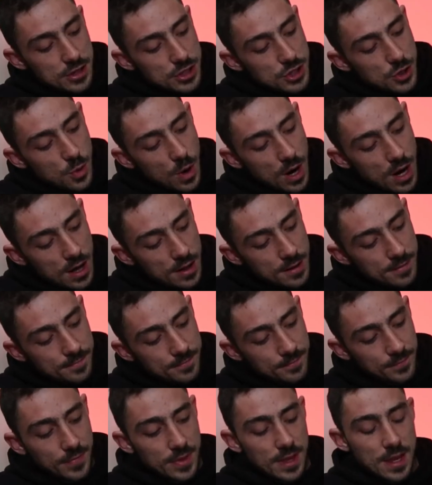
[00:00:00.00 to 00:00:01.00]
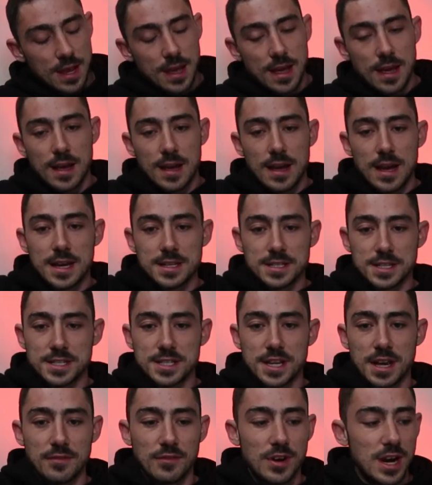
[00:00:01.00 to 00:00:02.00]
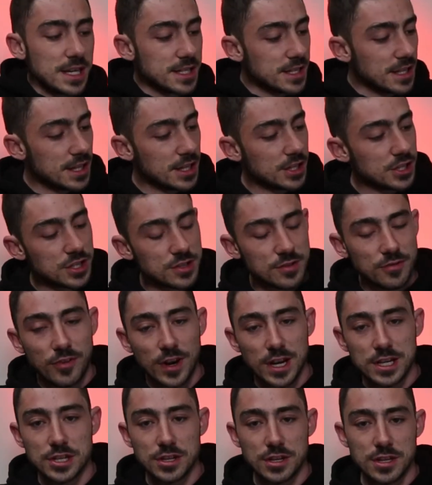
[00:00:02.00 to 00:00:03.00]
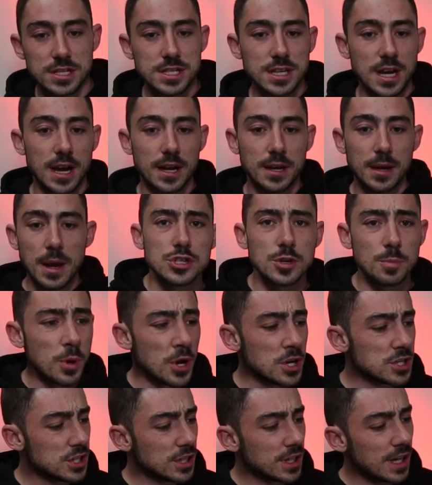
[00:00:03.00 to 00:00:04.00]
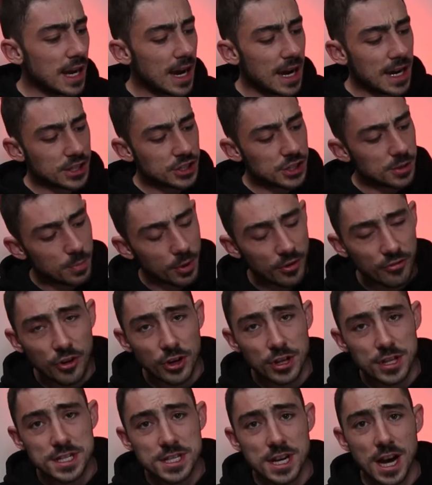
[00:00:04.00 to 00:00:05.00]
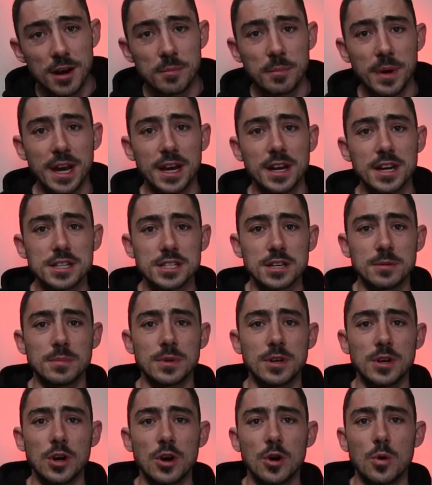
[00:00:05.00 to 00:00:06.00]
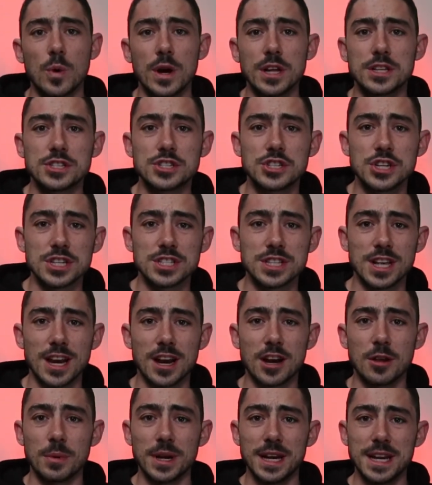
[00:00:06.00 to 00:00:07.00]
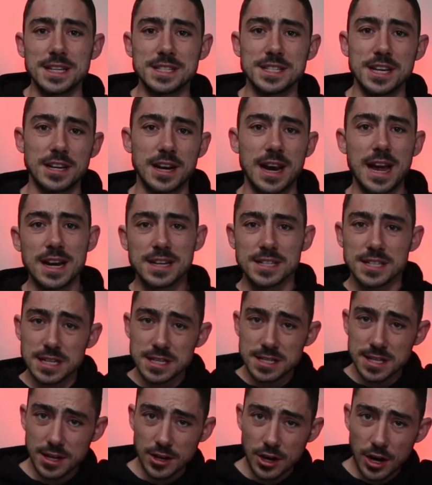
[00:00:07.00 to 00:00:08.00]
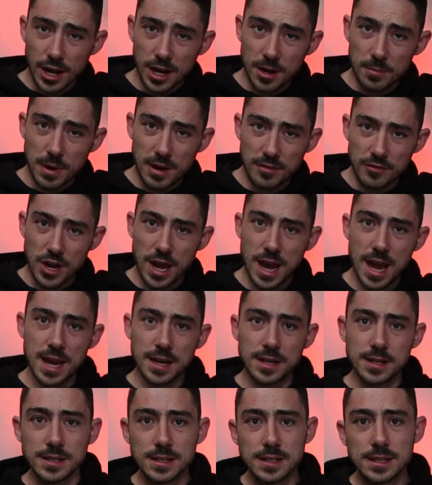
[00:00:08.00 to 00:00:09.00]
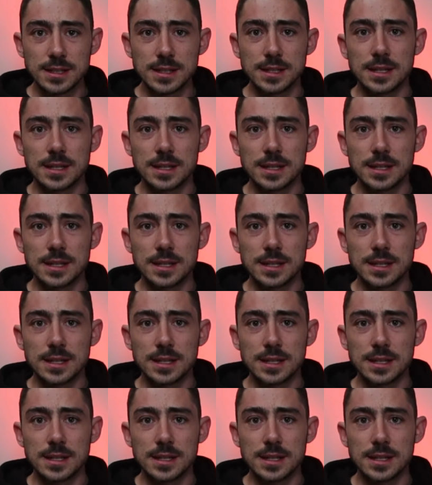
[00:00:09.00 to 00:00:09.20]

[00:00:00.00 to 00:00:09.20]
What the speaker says: the Squall has a sun visor that just flicks on the side. So personally, I actually prefer the side mechanism, where it's just a little bit easier to access than going above your head.